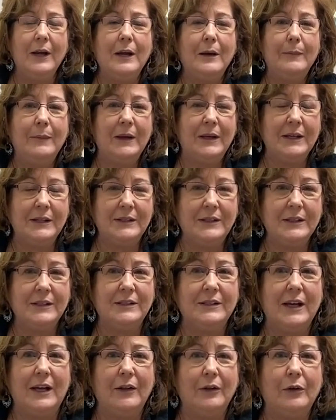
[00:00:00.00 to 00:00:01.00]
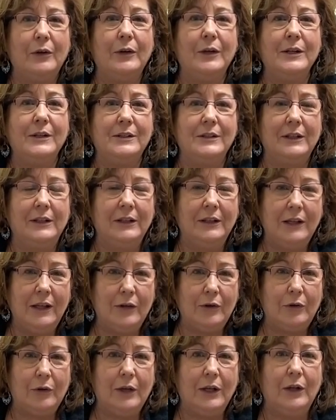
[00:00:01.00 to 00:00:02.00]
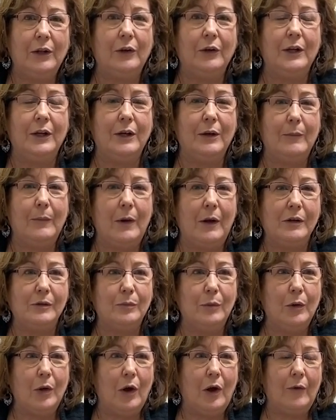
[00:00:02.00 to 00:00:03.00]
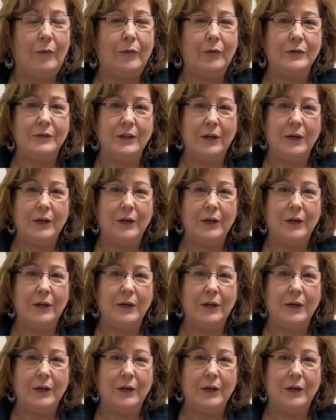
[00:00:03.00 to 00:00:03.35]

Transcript: because the seller is literally looking at multiple offers,